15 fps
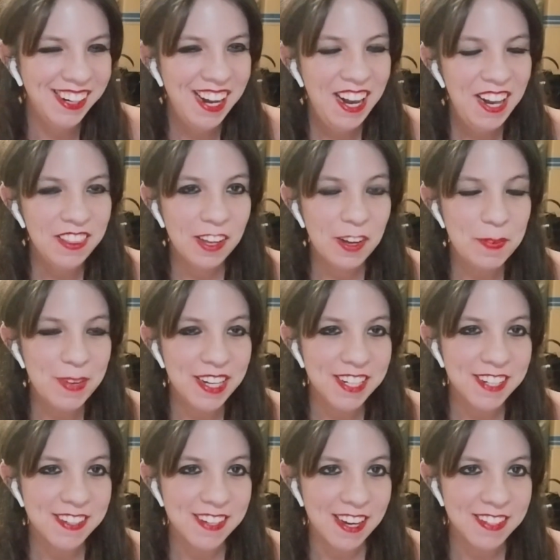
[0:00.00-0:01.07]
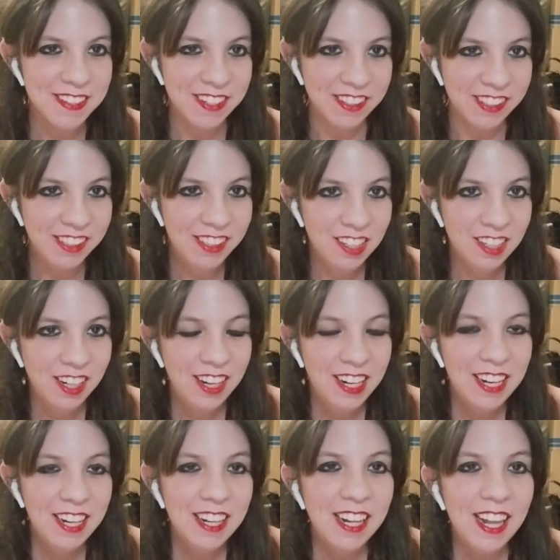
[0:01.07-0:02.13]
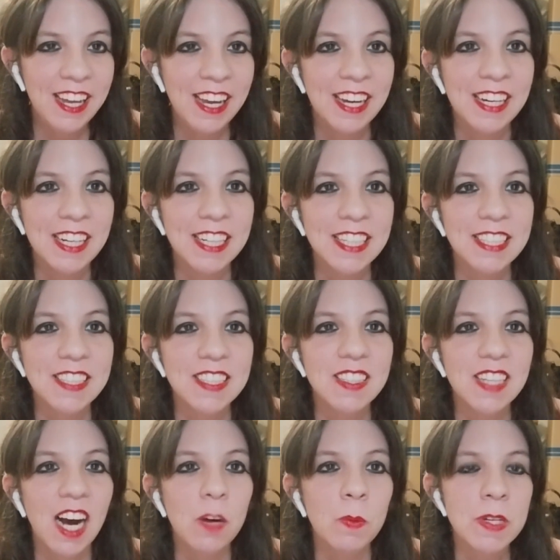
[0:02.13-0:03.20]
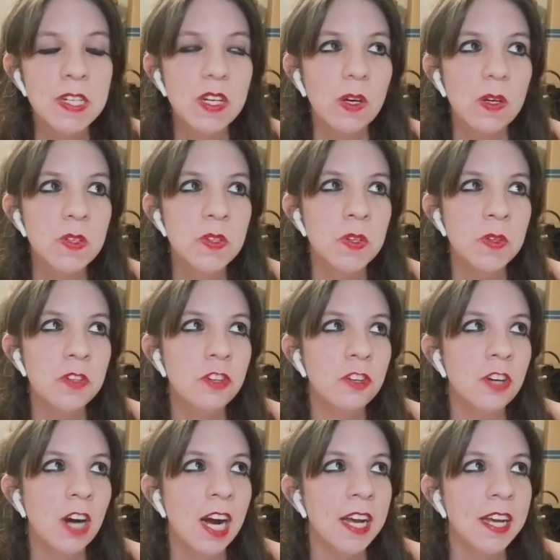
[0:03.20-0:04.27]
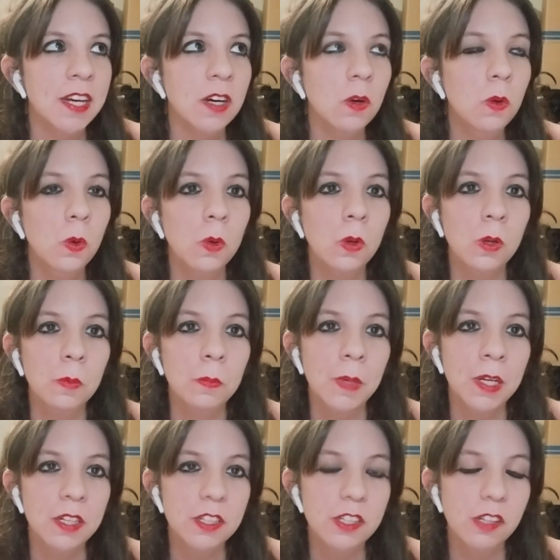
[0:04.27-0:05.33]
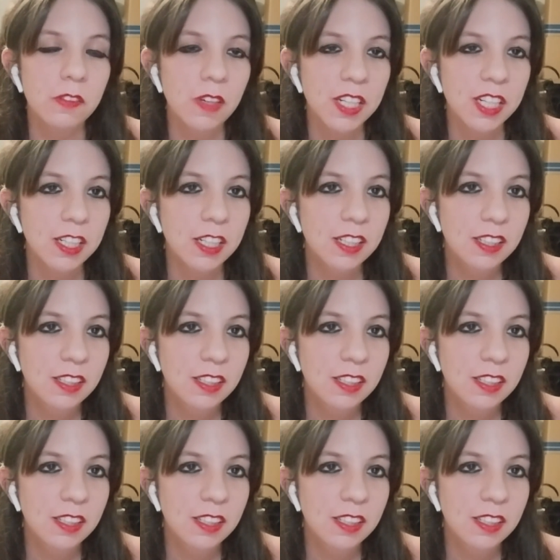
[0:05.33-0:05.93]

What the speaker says: That would be a disaster. And I want to also try a whole bunch of other